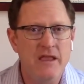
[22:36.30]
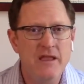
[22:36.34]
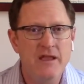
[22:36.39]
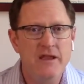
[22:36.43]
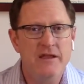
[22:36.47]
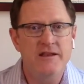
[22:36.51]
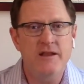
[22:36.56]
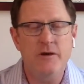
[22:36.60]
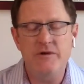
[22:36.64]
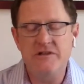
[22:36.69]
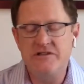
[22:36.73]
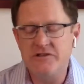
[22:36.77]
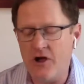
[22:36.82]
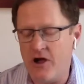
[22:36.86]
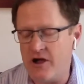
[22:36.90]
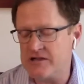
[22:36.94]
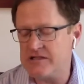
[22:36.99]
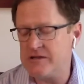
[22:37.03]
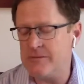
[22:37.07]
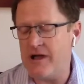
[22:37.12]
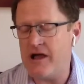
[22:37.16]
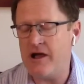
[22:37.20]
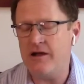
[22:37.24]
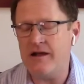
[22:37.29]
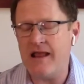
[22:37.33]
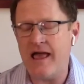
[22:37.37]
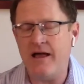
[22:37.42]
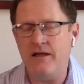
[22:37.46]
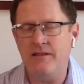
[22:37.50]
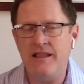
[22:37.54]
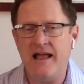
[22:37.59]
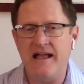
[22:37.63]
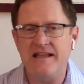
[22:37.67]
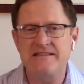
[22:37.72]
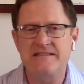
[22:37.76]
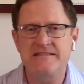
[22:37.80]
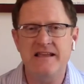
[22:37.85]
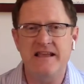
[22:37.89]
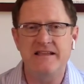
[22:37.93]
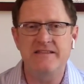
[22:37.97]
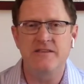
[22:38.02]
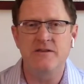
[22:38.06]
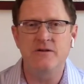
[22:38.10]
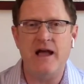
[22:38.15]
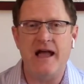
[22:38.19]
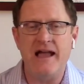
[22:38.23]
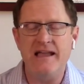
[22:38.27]
Now, we talked about how last night
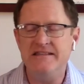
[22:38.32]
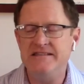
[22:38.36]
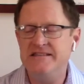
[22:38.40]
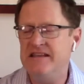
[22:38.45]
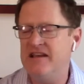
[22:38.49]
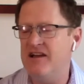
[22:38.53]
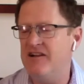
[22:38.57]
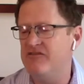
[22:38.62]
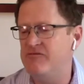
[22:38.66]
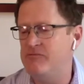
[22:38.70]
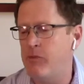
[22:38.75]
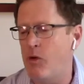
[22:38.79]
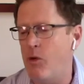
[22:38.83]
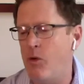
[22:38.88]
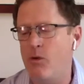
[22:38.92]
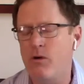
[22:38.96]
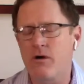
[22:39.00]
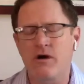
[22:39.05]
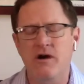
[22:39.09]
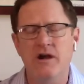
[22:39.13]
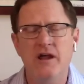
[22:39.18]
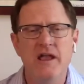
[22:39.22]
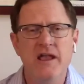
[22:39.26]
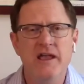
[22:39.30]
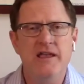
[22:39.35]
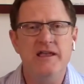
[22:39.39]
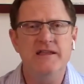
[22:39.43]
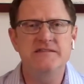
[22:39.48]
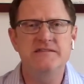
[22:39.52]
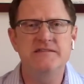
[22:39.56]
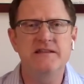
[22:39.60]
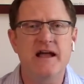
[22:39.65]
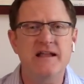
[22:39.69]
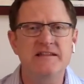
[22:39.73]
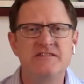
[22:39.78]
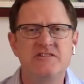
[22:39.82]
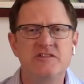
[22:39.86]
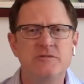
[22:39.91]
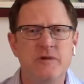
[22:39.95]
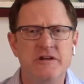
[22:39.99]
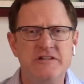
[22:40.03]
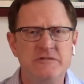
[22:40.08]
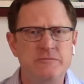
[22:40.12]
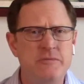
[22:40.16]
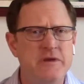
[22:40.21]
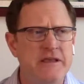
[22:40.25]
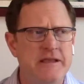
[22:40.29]
the idea of poor is not so
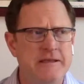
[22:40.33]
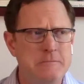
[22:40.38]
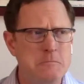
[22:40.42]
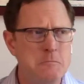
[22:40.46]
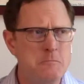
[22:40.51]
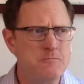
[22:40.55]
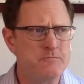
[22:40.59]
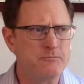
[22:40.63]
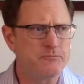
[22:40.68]
much being,